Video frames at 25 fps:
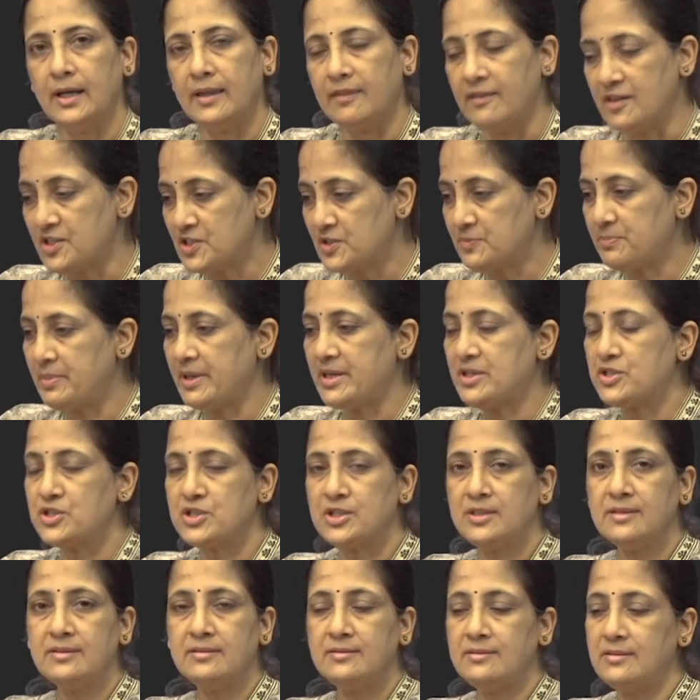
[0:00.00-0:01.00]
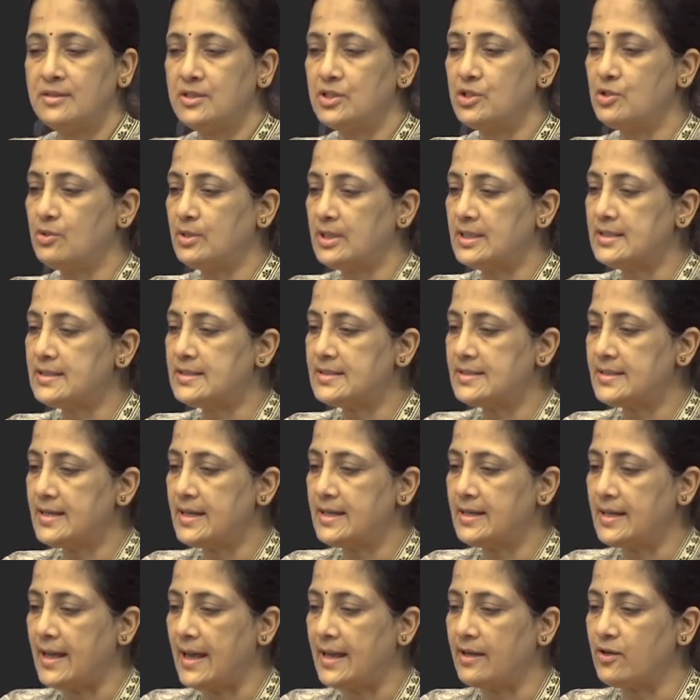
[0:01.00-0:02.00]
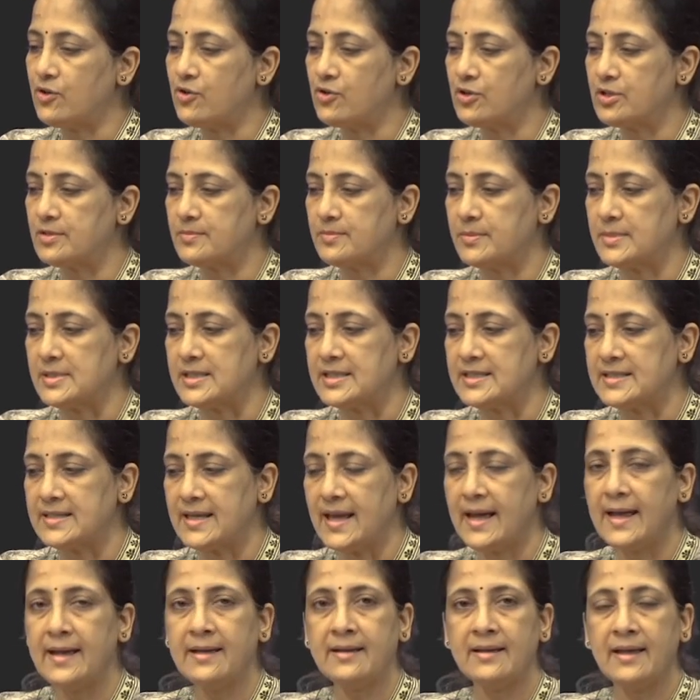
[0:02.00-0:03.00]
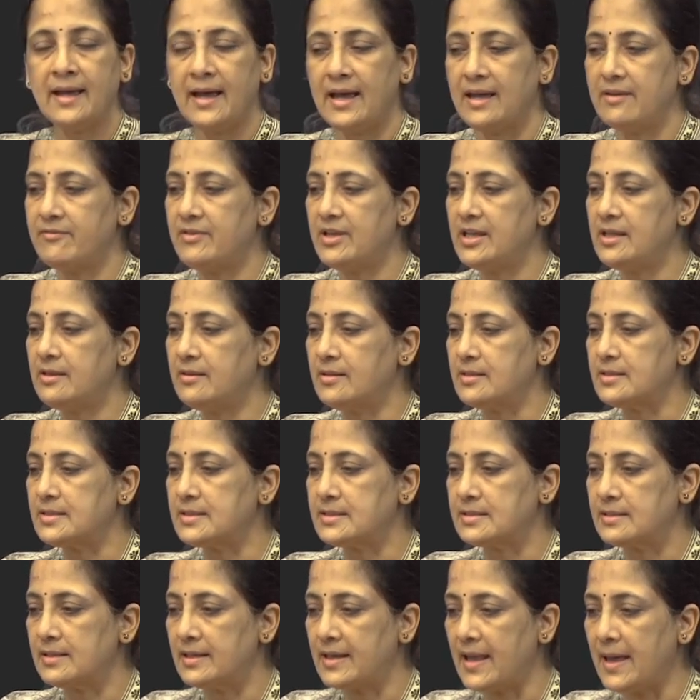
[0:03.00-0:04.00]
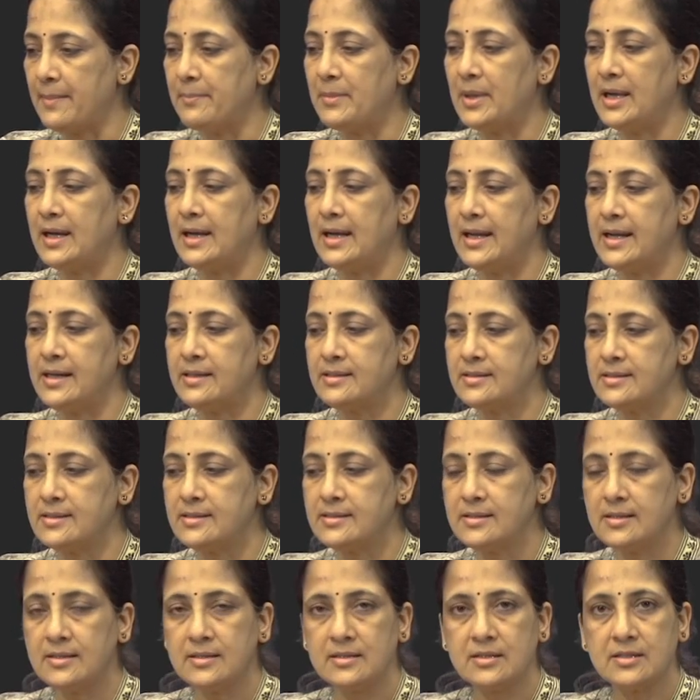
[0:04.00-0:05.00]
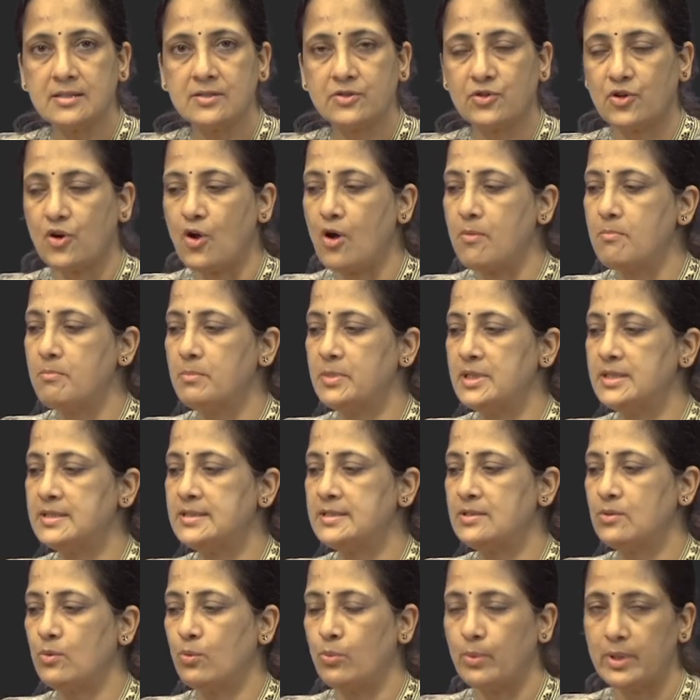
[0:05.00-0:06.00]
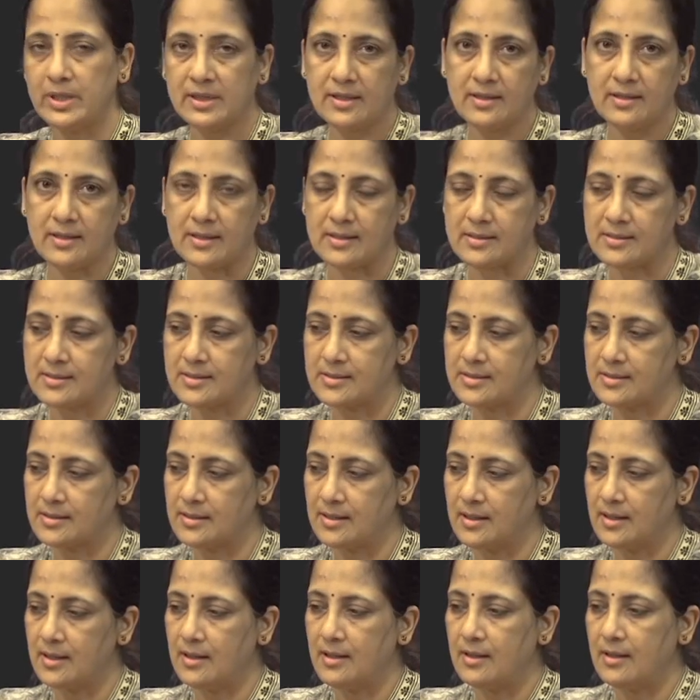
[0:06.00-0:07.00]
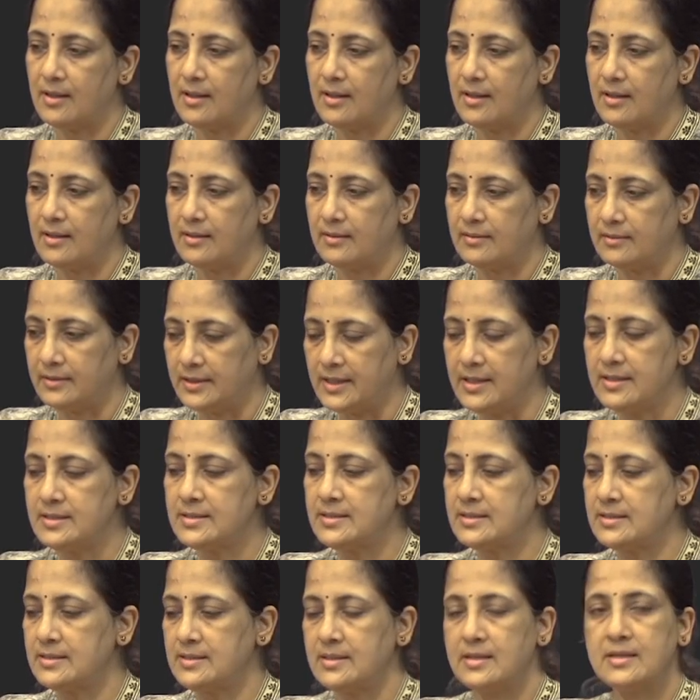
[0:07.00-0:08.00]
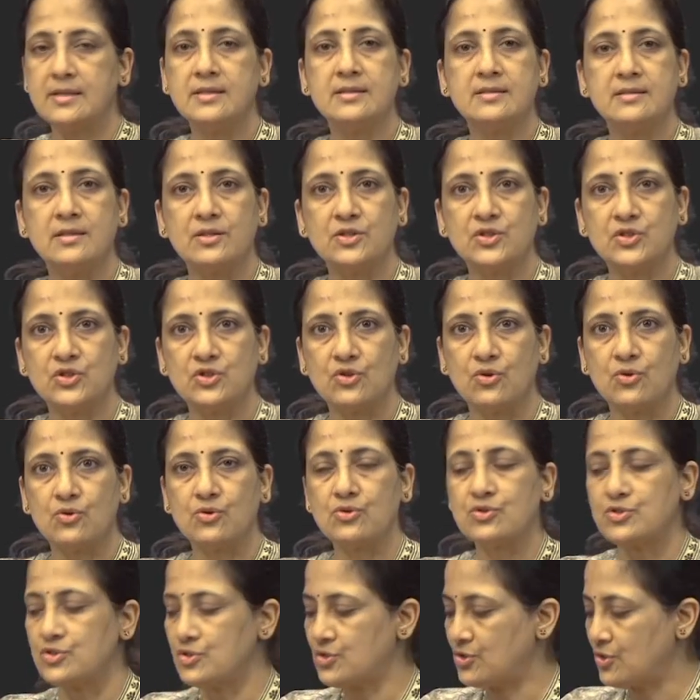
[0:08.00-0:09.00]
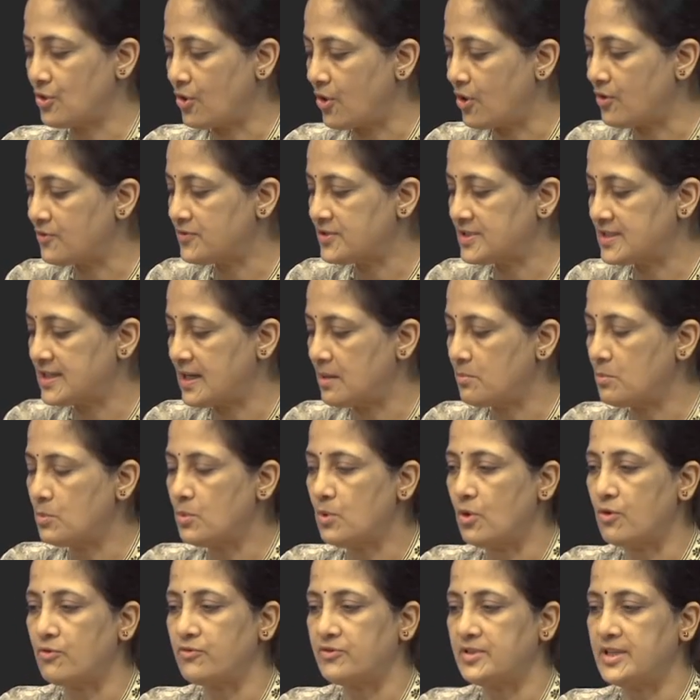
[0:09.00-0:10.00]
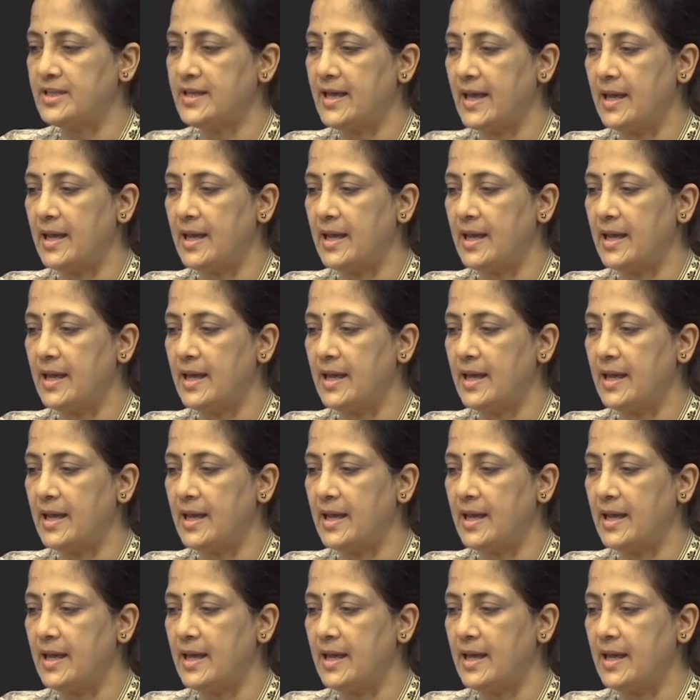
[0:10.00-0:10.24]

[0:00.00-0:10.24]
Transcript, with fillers: In this picture, you can see an aneurysmal sac having this lamellated thrombus within it. This is the source of some of the